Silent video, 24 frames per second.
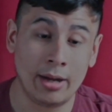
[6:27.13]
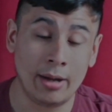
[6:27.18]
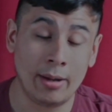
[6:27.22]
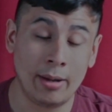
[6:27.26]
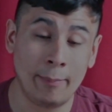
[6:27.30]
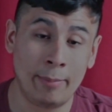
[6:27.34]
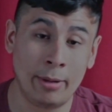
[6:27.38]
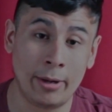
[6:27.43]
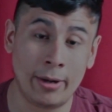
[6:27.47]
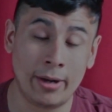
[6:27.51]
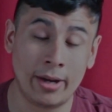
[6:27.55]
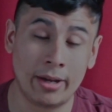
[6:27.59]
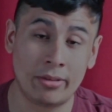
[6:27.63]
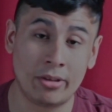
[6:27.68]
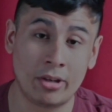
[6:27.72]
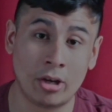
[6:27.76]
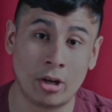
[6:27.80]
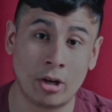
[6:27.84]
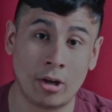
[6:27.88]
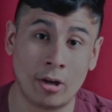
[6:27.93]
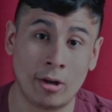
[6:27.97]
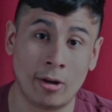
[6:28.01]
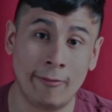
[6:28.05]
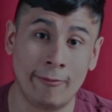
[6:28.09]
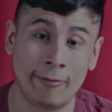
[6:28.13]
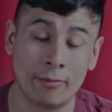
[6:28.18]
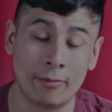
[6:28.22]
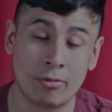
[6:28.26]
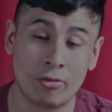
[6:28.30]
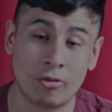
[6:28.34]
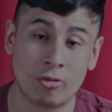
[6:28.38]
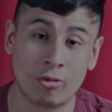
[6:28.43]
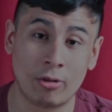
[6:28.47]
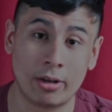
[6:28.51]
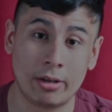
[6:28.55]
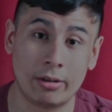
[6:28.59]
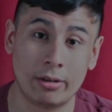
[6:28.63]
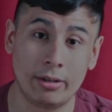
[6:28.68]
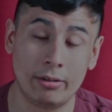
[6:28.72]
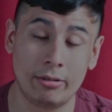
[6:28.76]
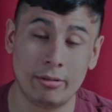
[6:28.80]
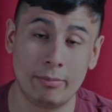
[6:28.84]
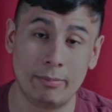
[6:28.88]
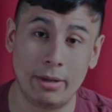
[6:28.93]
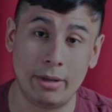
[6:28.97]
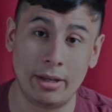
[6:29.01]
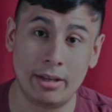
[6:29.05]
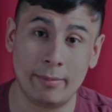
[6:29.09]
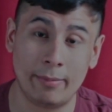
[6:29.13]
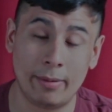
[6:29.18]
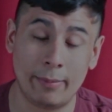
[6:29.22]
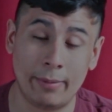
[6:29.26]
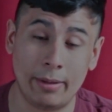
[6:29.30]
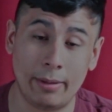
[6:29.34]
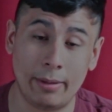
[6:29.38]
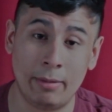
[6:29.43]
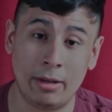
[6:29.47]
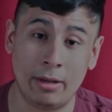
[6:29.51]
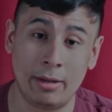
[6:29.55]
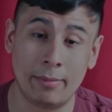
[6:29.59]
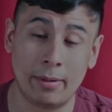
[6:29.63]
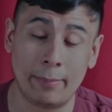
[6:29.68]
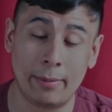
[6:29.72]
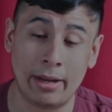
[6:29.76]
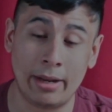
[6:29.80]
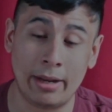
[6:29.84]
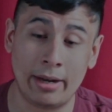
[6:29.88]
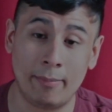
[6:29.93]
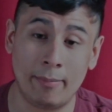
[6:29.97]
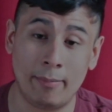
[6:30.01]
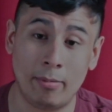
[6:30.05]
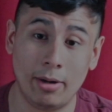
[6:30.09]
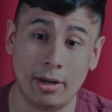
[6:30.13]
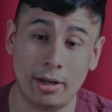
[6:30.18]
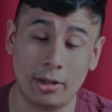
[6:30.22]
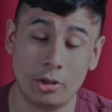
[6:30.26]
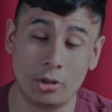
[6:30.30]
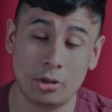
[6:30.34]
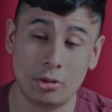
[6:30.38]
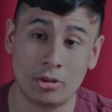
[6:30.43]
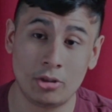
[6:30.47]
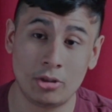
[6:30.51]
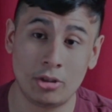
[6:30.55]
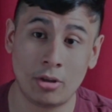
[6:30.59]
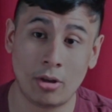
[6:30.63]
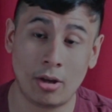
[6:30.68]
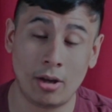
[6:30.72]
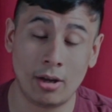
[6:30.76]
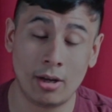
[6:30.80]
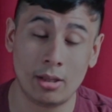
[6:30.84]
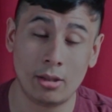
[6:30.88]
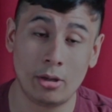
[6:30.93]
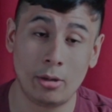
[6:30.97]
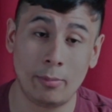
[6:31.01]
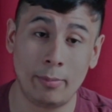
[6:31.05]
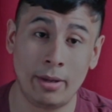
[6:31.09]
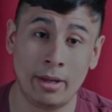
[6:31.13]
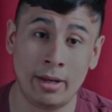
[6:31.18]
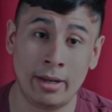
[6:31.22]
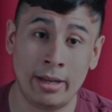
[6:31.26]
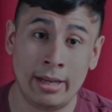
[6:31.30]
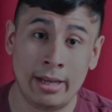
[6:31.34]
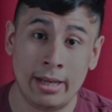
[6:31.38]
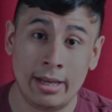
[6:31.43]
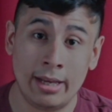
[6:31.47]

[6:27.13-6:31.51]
Perry gets a call from Strickland to meet him up at a bridge to talk a little bit.